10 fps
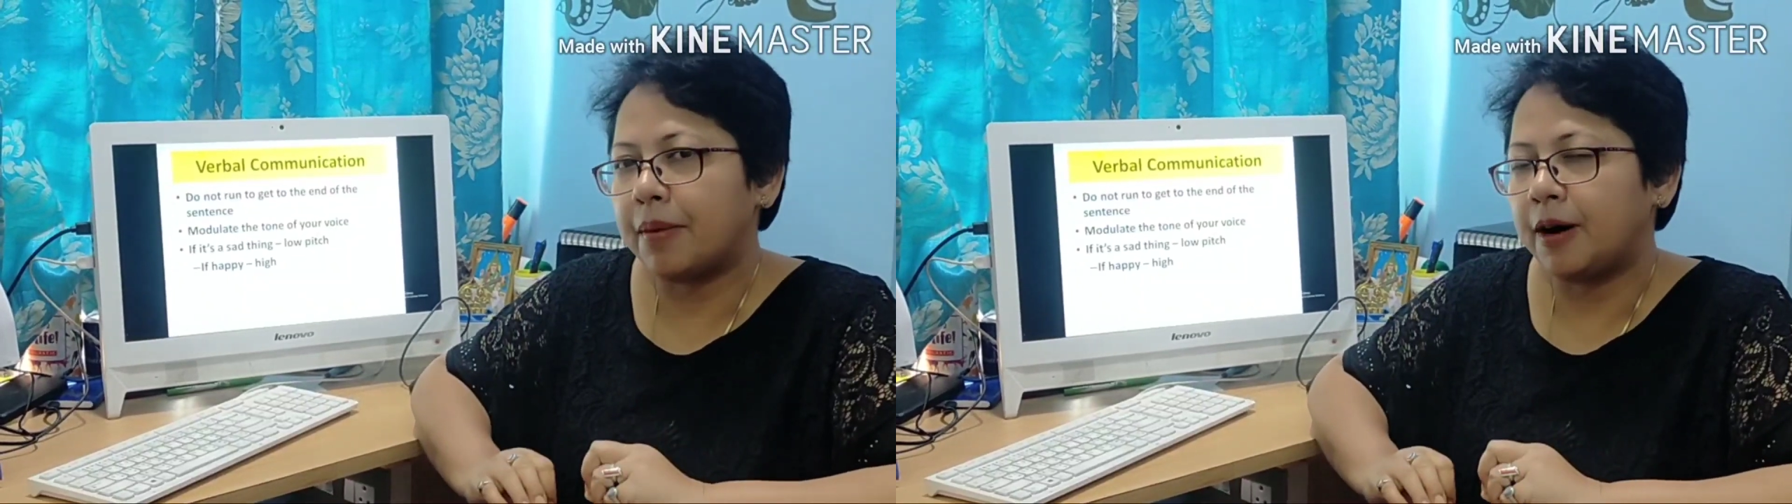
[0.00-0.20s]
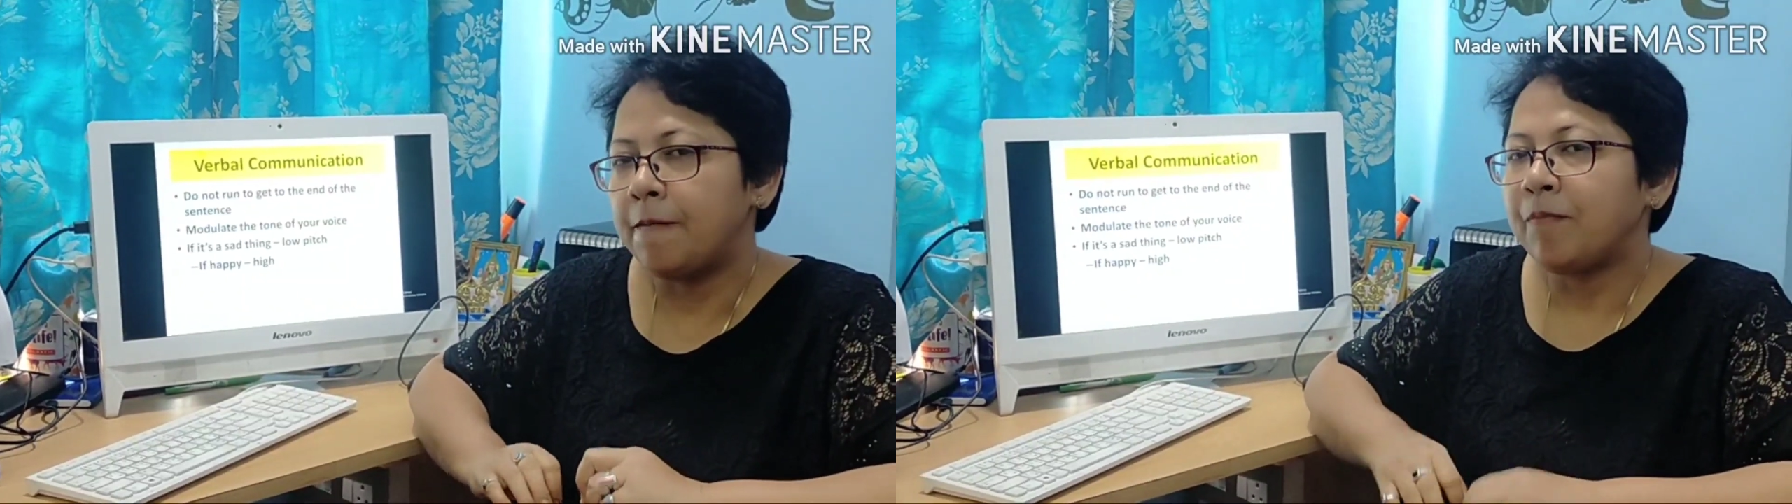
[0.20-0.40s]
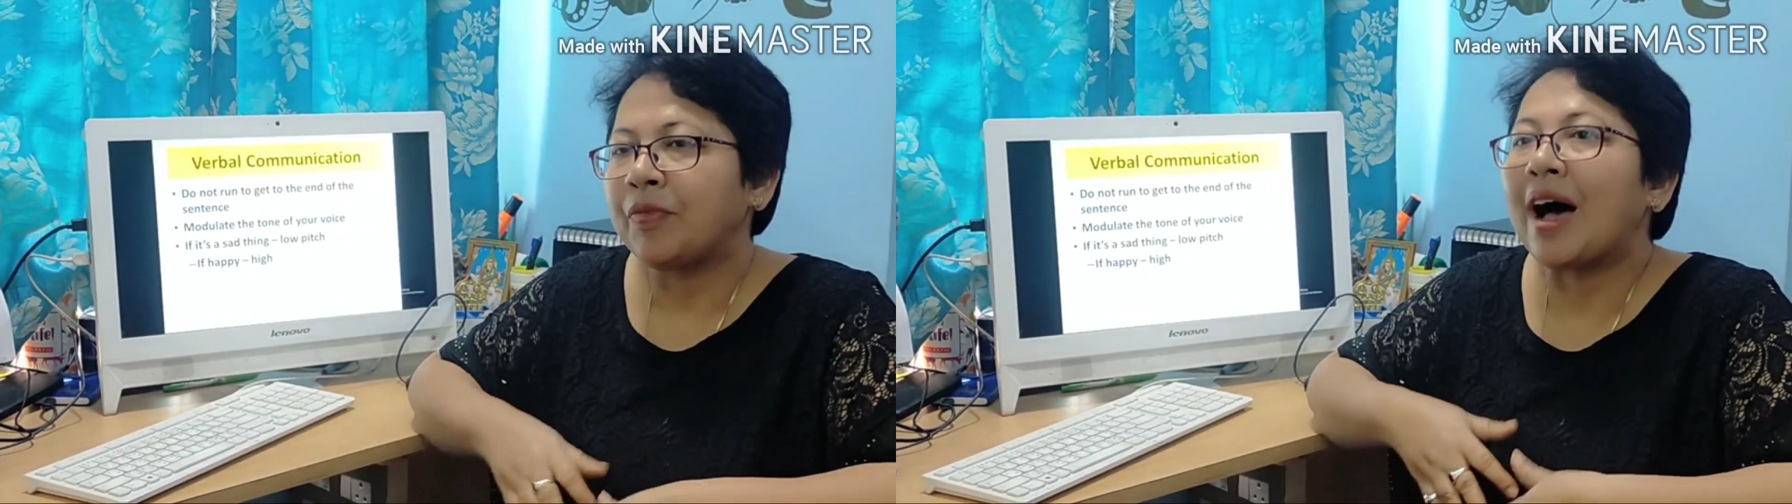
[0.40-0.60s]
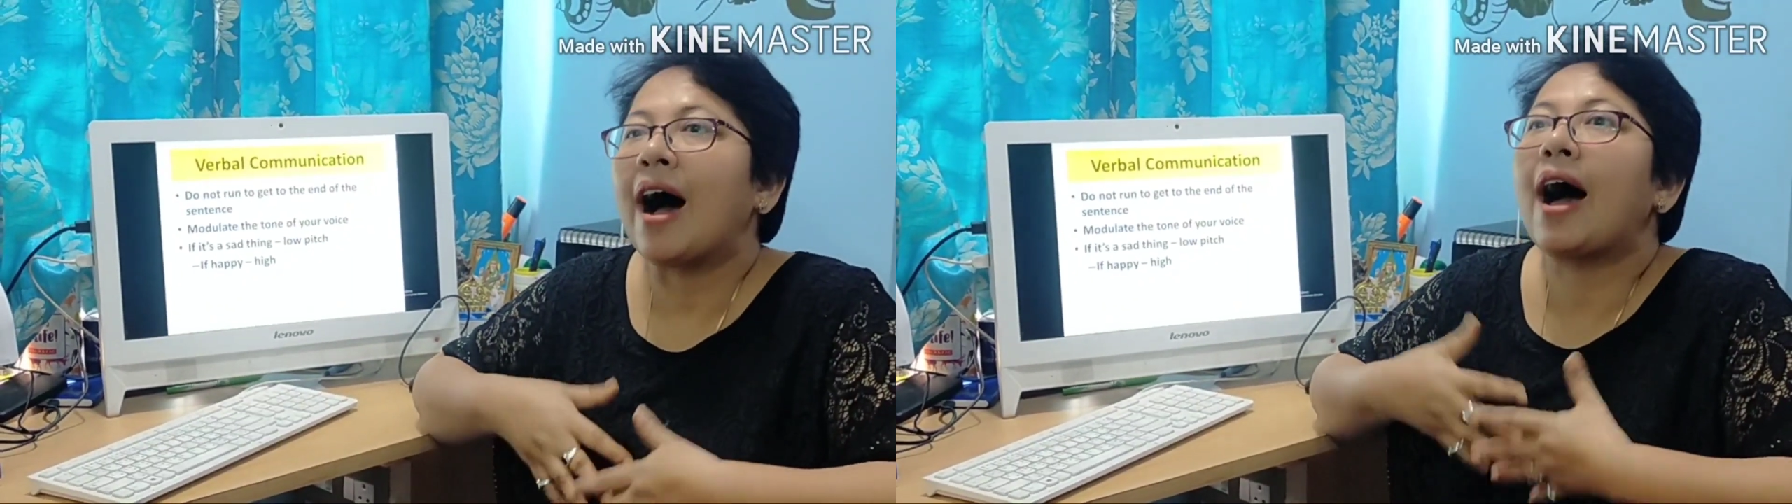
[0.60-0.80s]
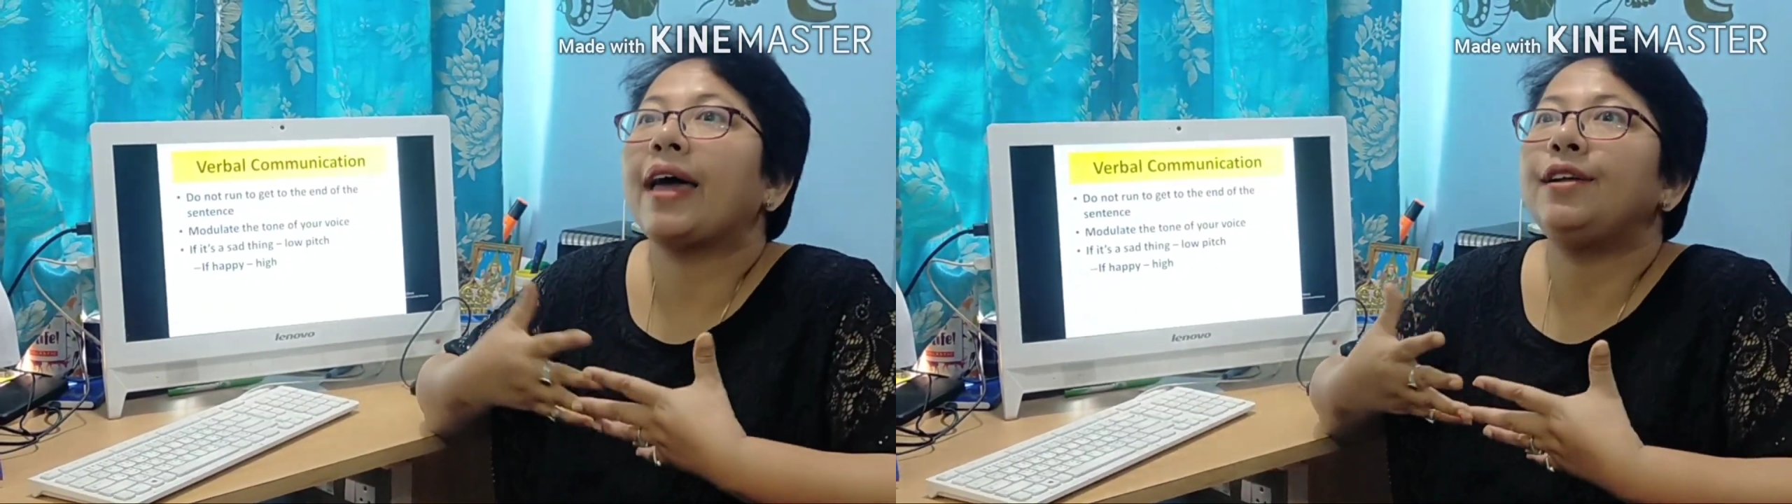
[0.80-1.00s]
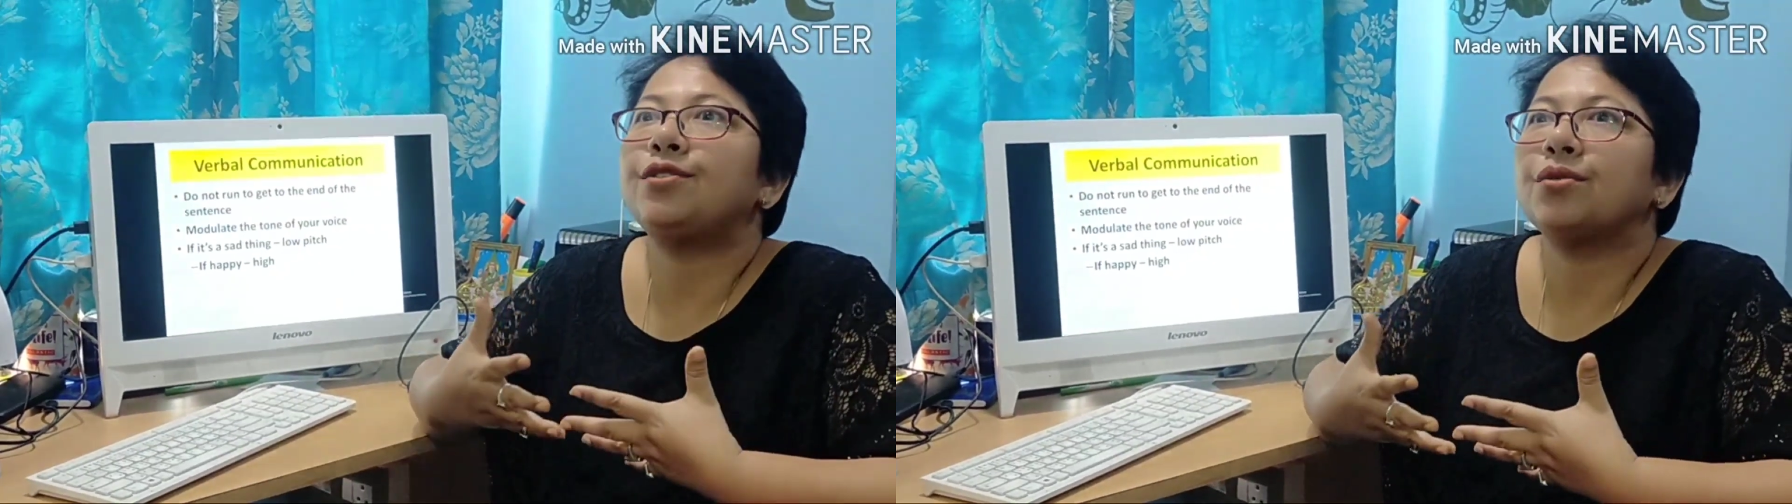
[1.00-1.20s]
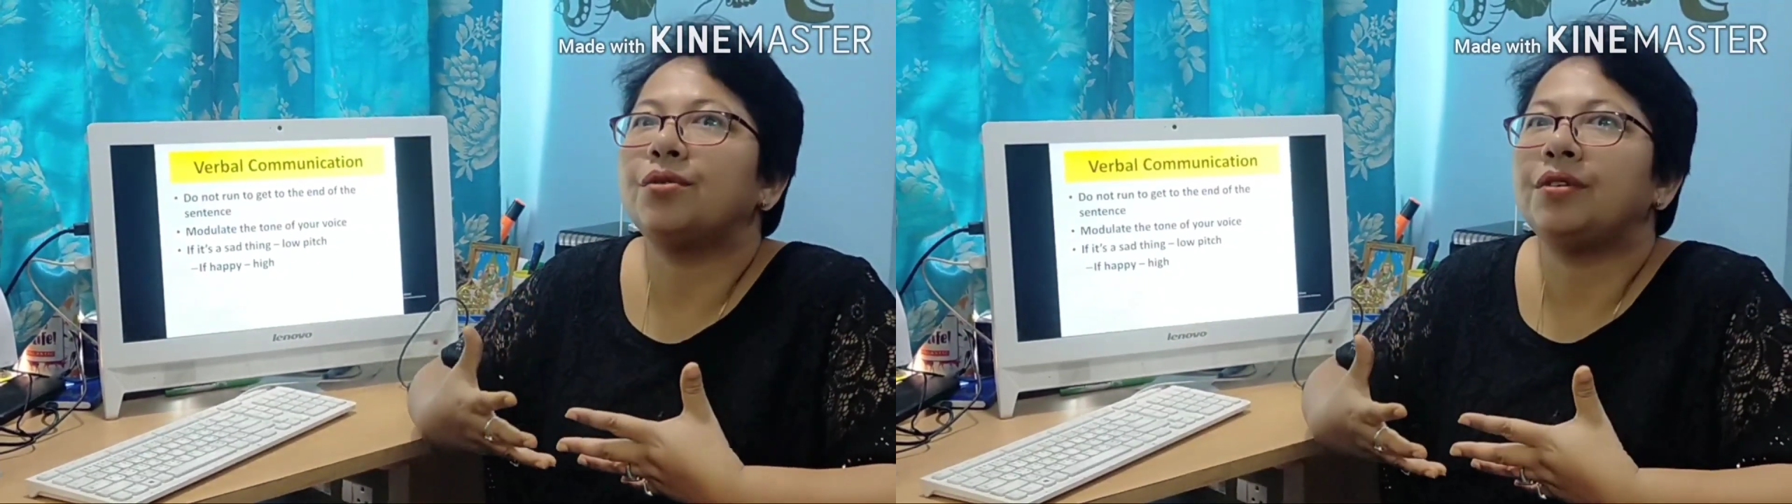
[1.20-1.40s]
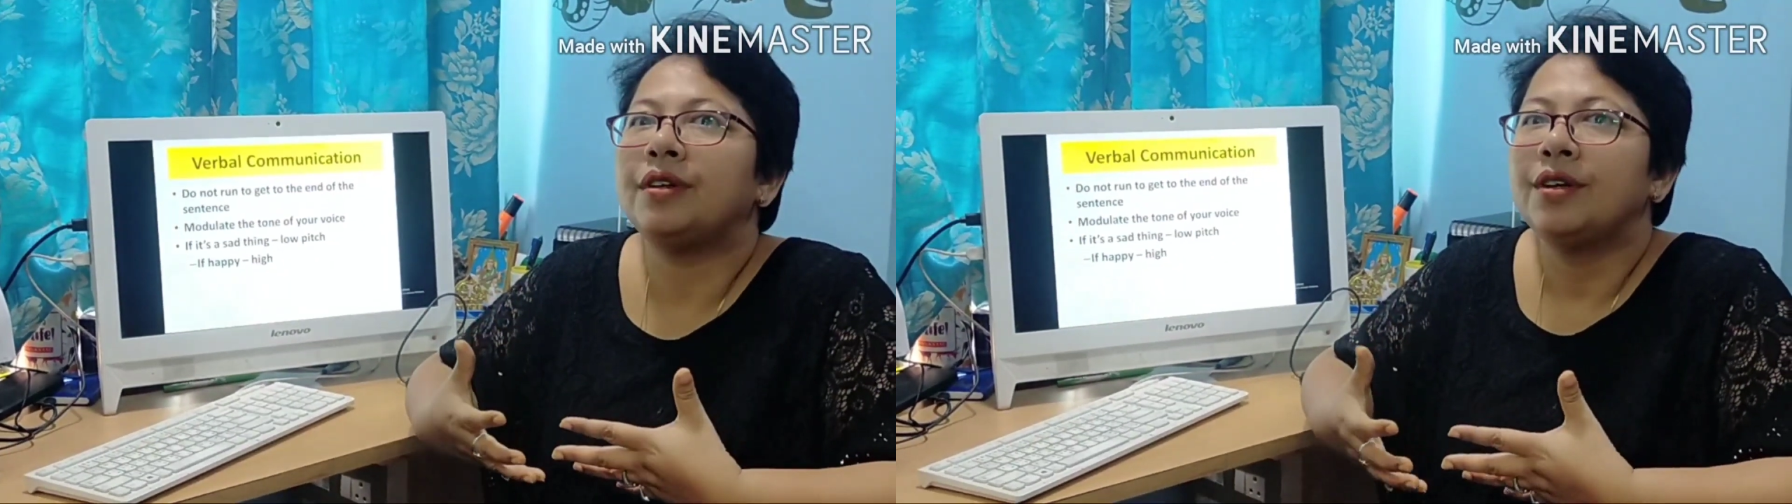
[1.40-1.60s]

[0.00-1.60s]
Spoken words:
a high tone